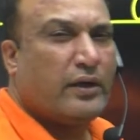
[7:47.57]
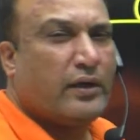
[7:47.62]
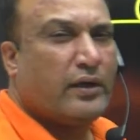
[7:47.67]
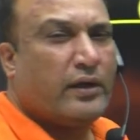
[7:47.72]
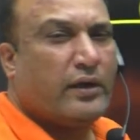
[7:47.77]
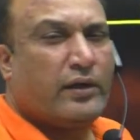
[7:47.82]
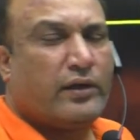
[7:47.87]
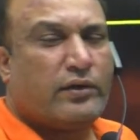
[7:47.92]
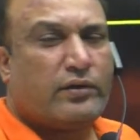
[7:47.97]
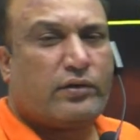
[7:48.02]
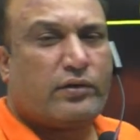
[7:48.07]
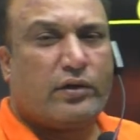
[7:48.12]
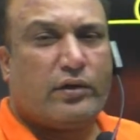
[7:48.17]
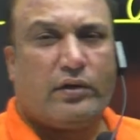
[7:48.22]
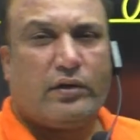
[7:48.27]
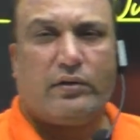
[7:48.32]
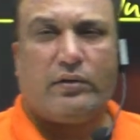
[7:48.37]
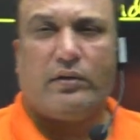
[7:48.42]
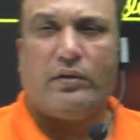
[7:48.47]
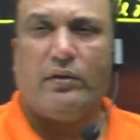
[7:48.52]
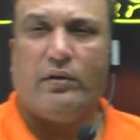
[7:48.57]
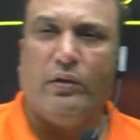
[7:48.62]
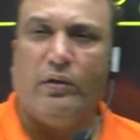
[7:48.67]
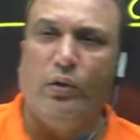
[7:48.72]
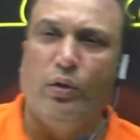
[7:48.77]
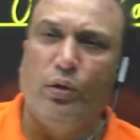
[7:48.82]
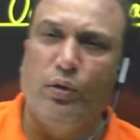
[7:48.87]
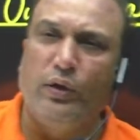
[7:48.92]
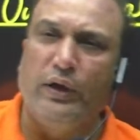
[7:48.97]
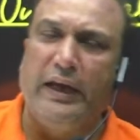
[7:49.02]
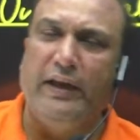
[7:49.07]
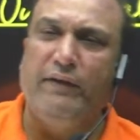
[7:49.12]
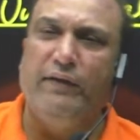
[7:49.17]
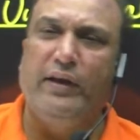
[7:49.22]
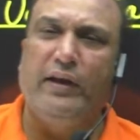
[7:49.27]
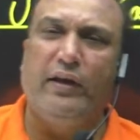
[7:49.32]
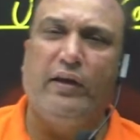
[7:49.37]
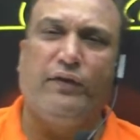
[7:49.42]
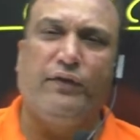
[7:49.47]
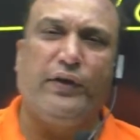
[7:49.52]
So low
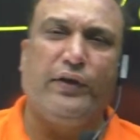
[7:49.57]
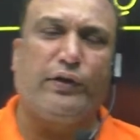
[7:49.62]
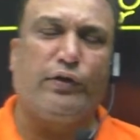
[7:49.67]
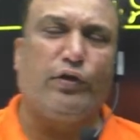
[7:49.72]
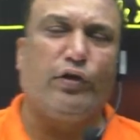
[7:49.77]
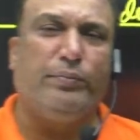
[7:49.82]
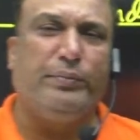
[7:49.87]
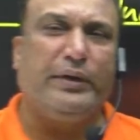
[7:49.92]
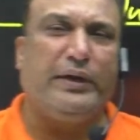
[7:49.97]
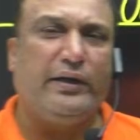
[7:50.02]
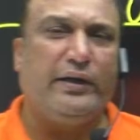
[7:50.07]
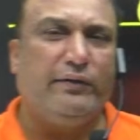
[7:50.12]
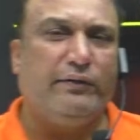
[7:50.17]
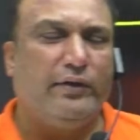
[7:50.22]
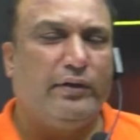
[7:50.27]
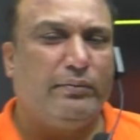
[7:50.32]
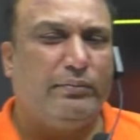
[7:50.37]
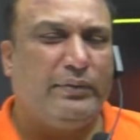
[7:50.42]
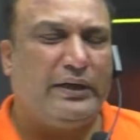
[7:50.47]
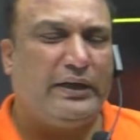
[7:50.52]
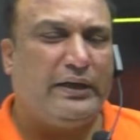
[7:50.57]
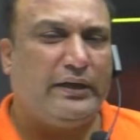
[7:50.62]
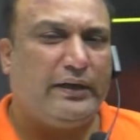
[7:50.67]
level of economic development